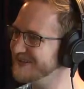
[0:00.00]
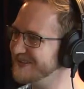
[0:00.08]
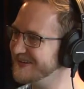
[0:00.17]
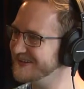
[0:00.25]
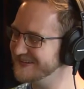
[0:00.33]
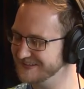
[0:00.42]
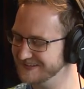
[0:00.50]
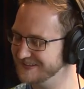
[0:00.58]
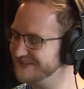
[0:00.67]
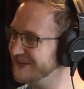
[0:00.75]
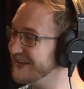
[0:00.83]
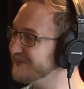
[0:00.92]

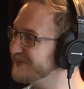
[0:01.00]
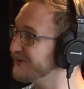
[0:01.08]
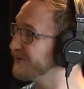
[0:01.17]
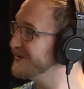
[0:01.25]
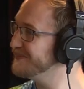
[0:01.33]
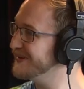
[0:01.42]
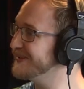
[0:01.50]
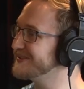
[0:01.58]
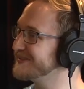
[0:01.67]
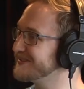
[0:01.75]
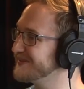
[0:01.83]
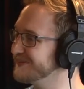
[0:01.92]
Um, Get him to
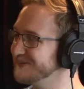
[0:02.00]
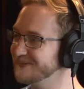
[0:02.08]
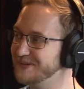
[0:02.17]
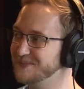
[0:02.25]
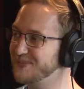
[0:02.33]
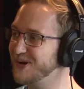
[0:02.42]
remix a